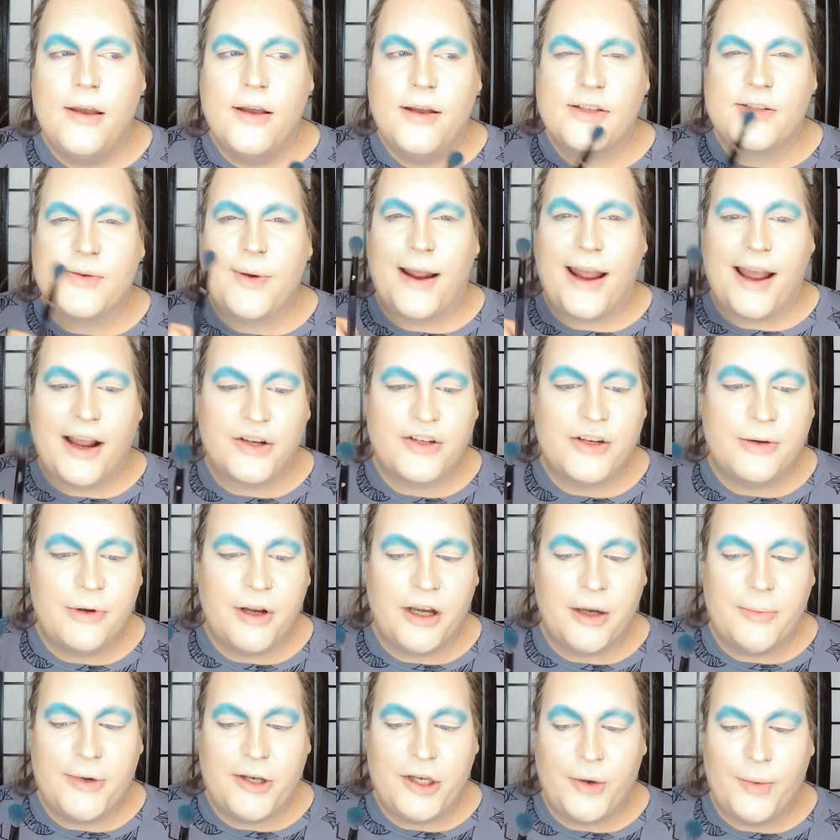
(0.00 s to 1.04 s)
So I actually am
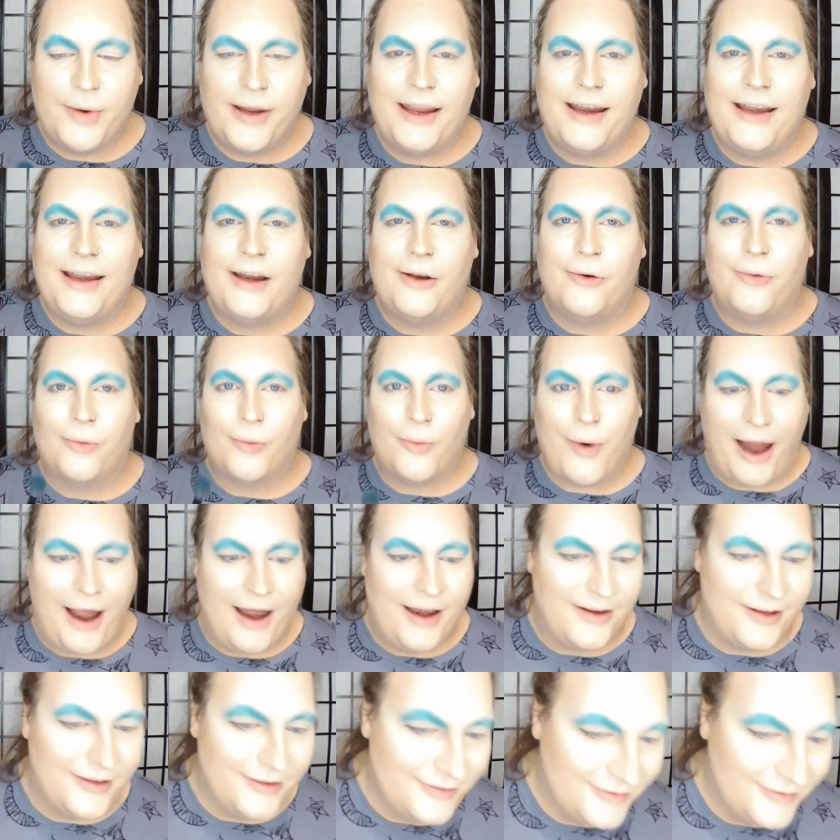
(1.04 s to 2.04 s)
going to be doing it in red.